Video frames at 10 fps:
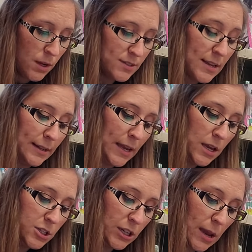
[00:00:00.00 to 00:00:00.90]

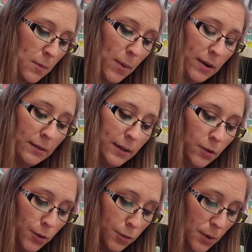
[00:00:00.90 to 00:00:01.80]
Suddenly, she came upon a
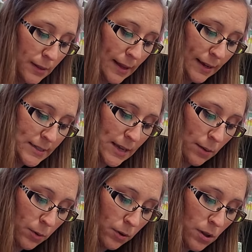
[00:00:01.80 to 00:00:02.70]
little three-legged
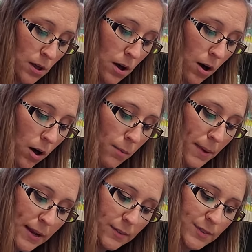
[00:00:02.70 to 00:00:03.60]
table, all
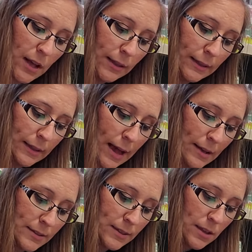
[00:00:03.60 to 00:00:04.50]
made of solid
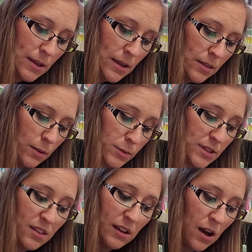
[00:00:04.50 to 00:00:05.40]
glass. There was
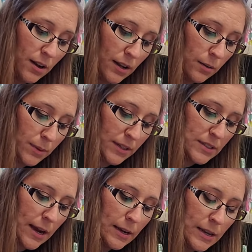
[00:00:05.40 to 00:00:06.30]
nothing on it but a
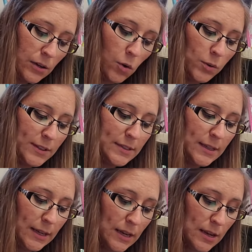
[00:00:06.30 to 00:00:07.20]
tiny golden
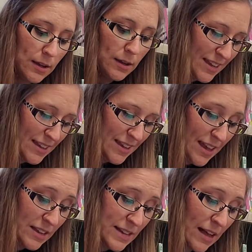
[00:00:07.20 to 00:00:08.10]
key.
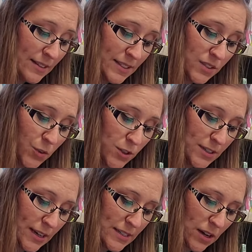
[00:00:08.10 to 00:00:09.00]
And Alice's
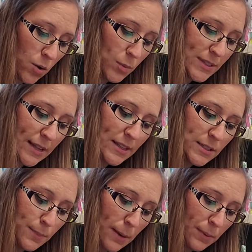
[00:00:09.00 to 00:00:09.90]
first idea was that
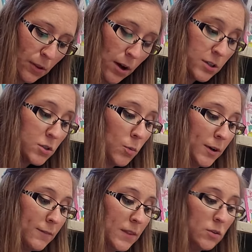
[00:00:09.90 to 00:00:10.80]
this might belong to
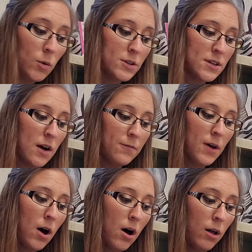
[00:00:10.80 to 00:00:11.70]
one of the doors of
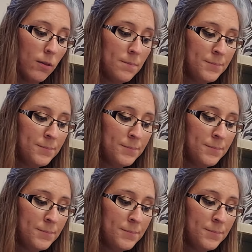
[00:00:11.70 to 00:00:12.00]
the hall.